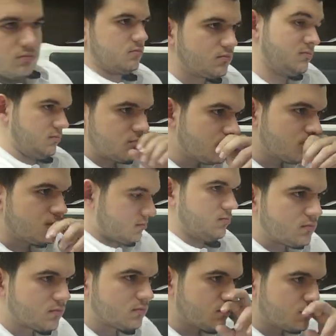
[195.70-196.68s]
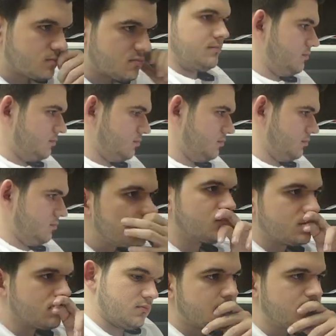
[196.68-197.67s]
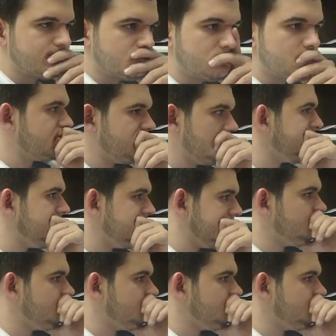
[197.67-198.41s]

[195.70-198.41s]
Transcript: that just happened right as I was wrapping up